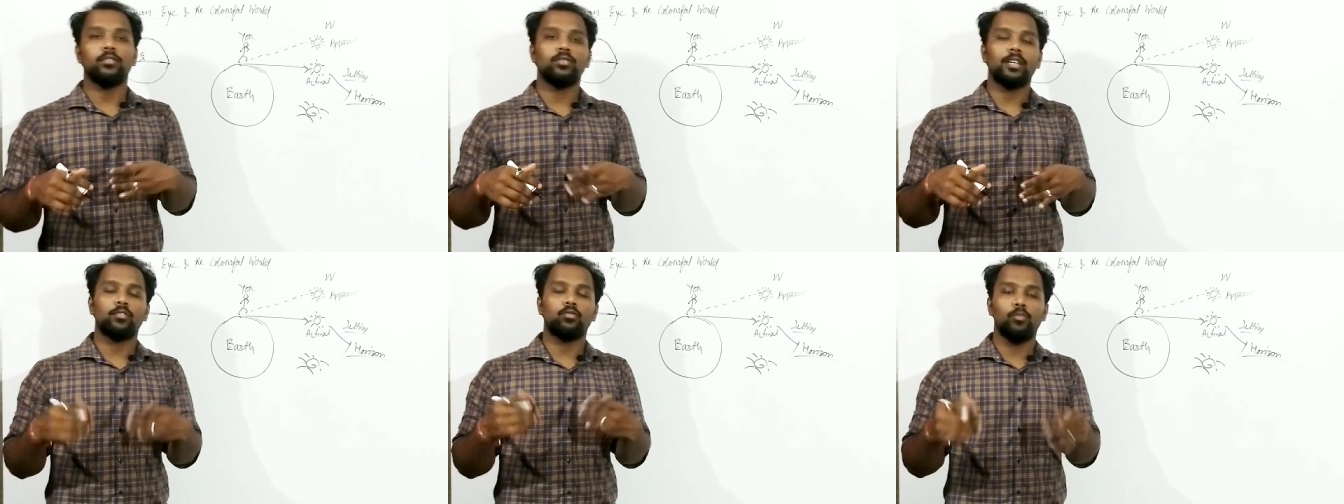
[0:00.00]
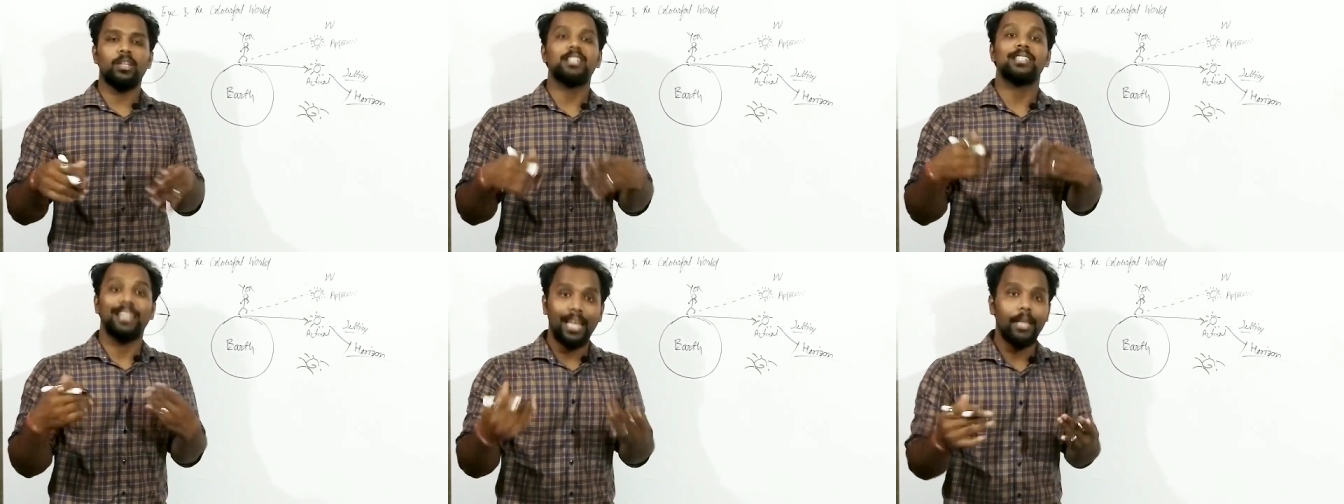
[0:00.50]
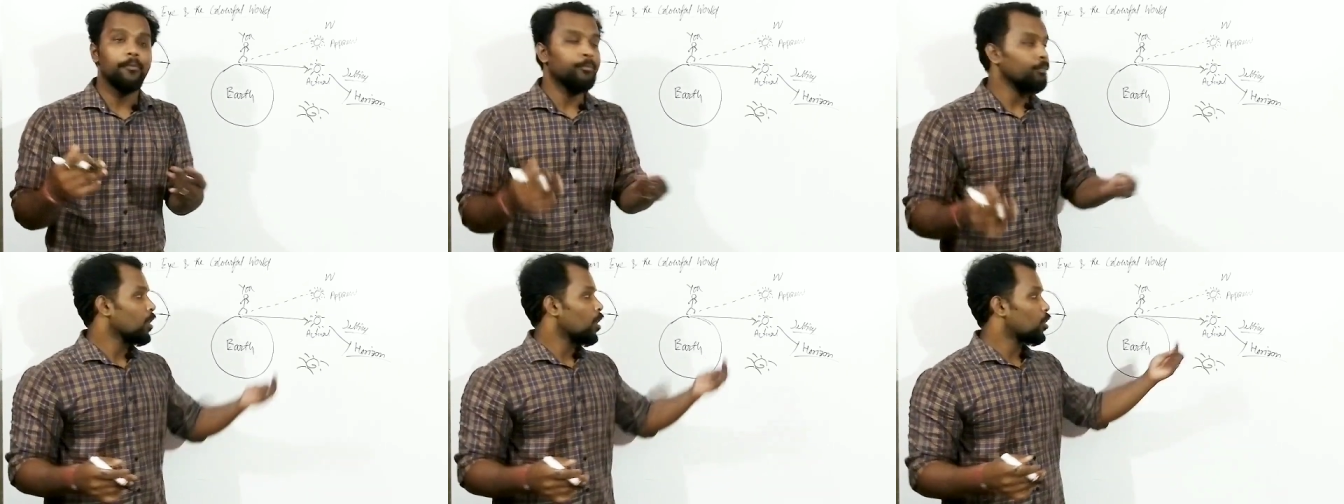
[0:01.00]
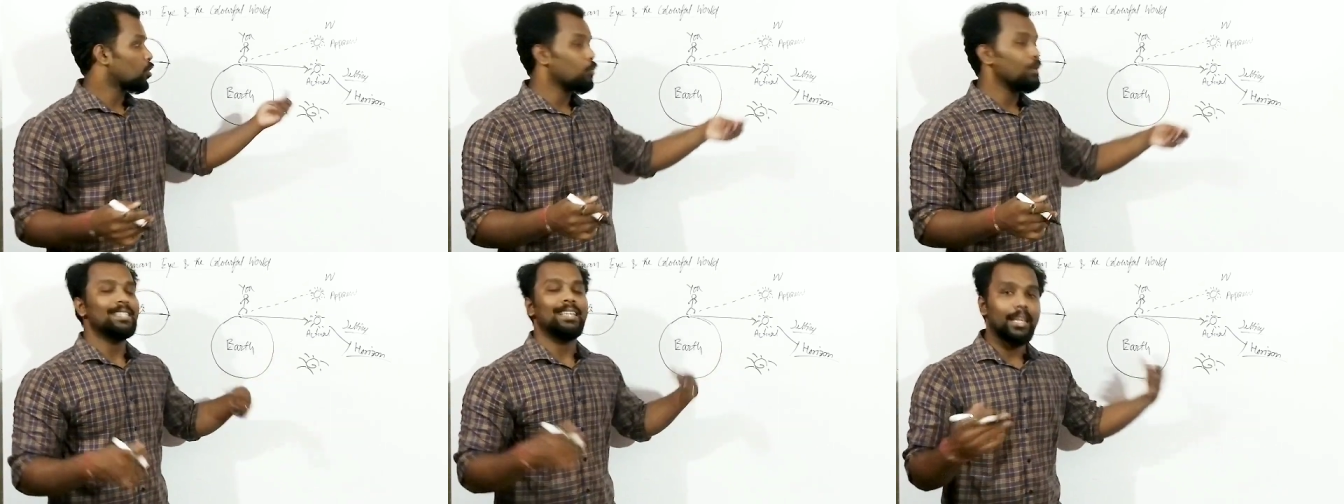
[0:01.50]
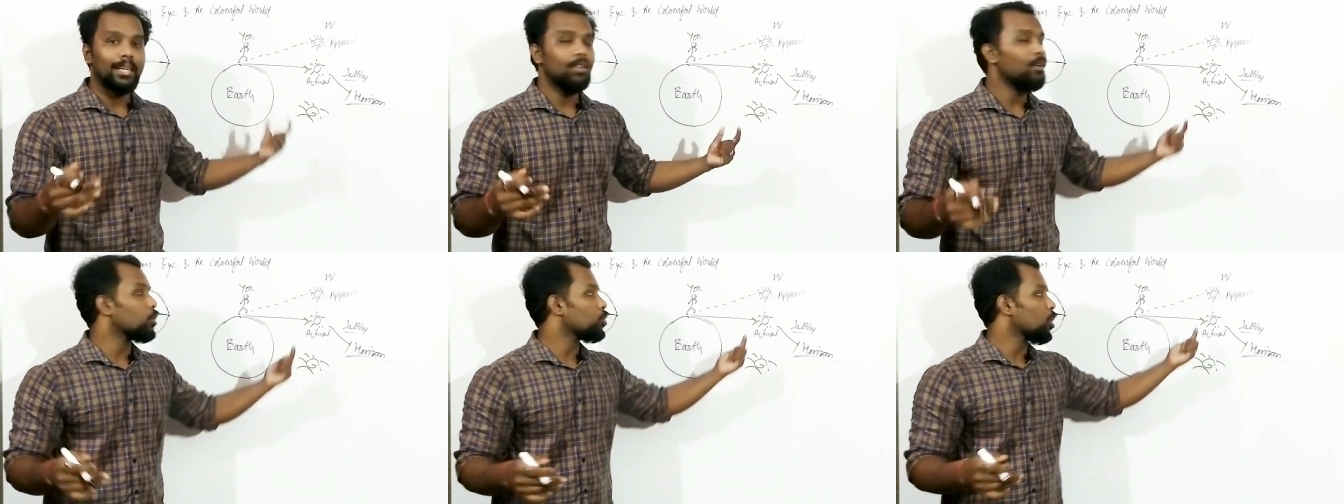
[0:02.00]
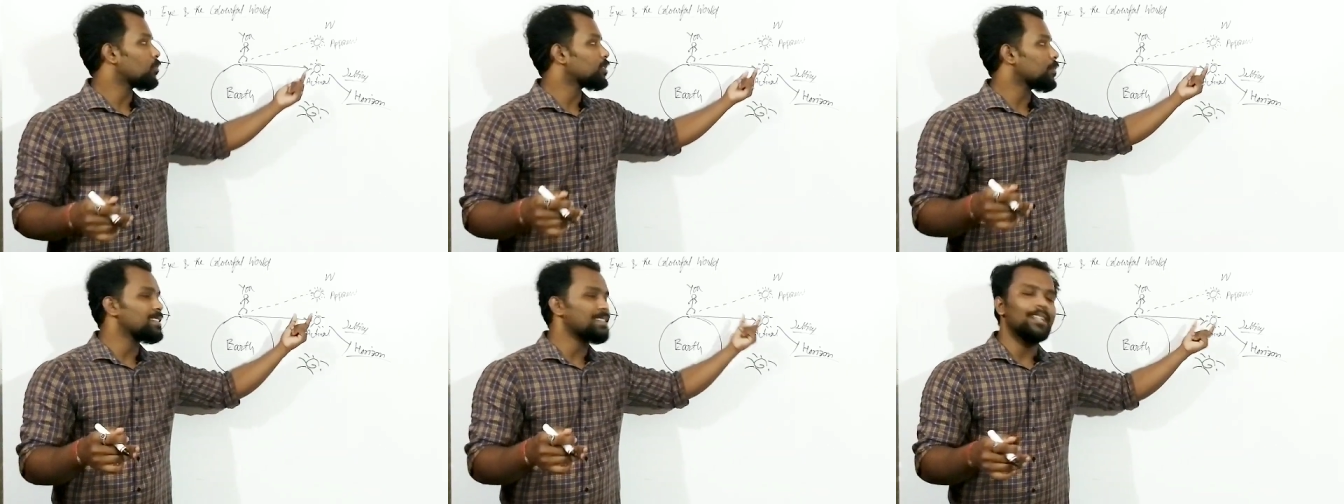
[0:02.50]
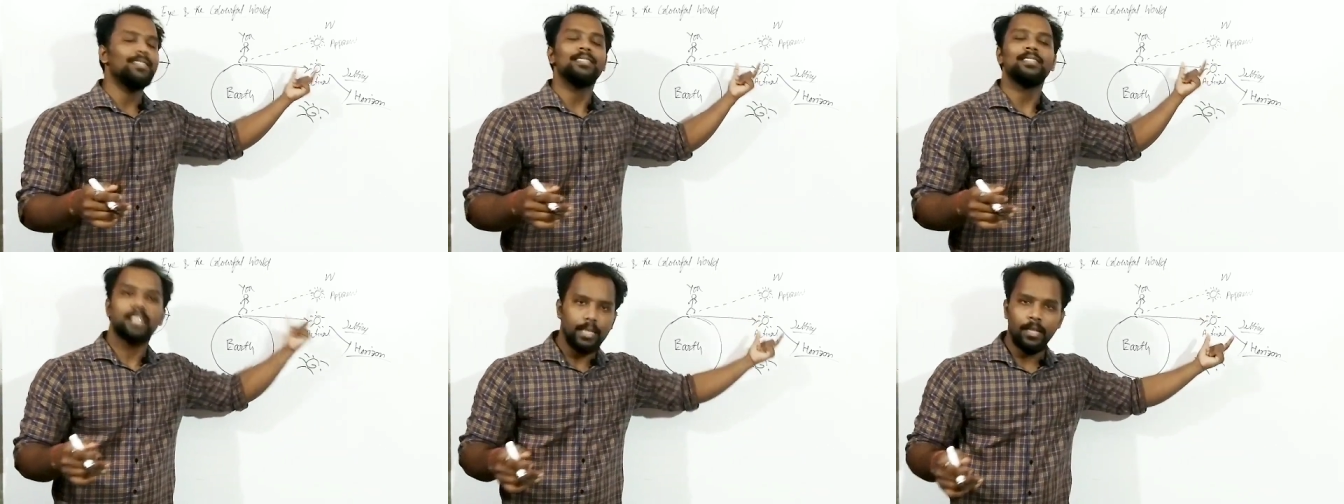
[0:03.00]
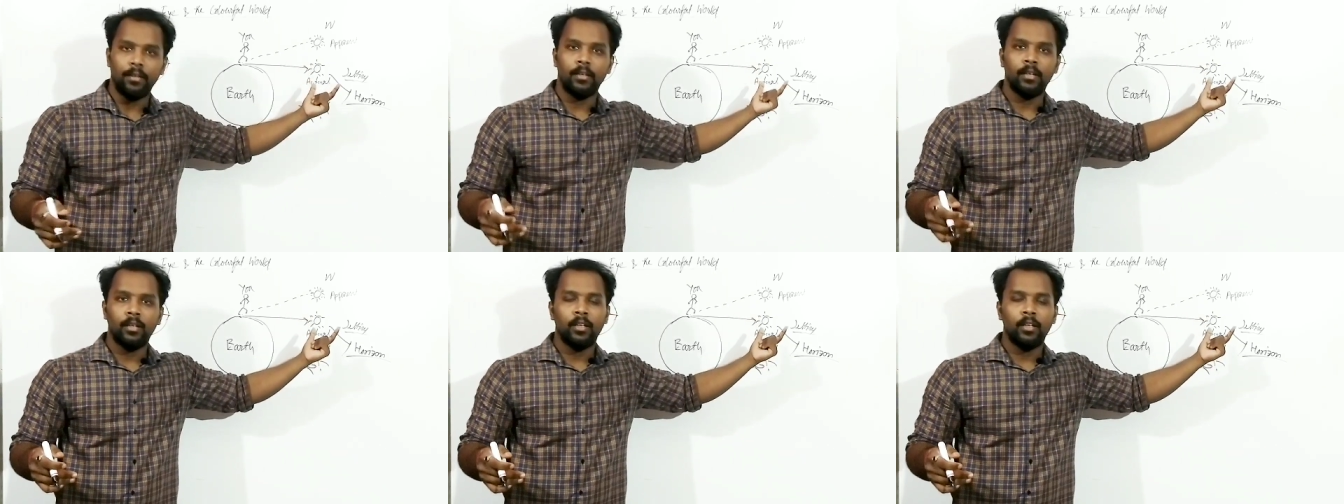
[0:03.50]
just 2 minutes late or 2 minutes lately we are going to observe the sun setting.